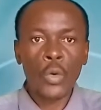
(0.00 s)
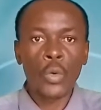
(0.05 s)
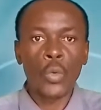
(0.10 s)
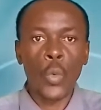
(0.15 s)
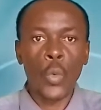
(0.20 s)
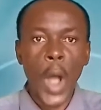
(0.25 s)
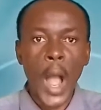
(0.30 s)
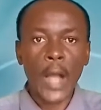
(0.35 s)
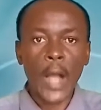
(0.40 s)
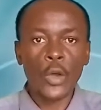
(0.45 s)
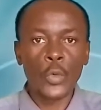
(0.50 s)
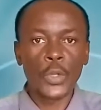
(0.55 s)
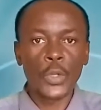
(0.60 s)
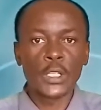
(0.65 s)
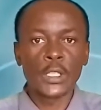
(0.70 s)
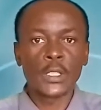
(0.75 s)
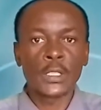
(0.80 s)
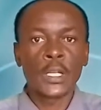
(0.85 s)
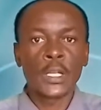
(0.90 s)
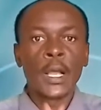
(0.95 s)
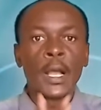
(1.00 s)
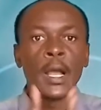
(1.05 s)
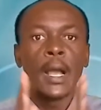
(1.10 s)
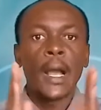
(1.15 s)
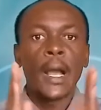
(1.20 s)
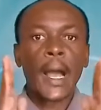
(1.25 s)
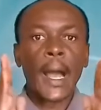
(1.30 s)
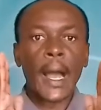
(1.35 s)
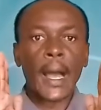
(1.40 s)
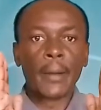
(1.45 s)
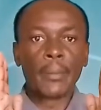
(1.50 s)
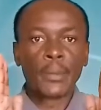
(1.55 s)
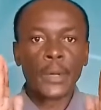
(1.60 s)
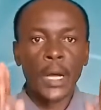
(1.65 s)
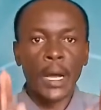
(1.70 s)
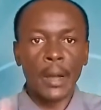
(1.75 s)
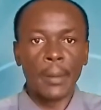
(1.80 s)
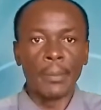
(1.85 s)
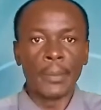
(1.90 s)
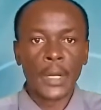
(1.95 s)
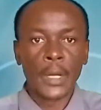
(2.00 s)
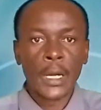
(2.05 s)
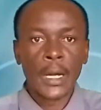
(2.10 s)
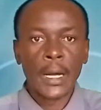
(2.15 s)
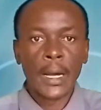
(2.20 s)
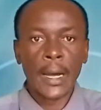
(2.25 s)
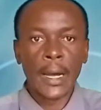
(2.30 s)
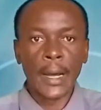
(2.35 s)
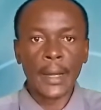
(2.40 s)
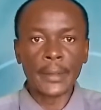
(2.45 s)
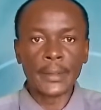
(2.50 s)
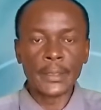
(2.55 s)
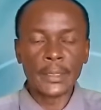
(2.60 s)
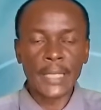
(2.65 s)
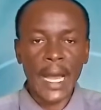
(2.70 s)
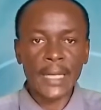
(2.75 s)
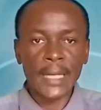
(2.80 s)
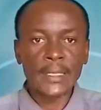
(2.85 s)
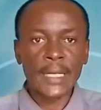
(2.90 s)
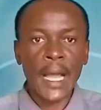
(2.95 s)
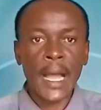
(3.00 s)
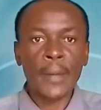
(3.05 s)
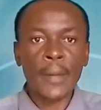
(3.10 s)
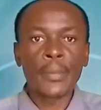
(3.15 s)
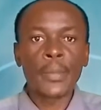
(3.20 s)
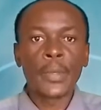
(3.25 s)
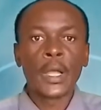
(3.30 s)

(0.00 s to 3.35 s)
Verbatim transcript: work, which is uh, uh, uh data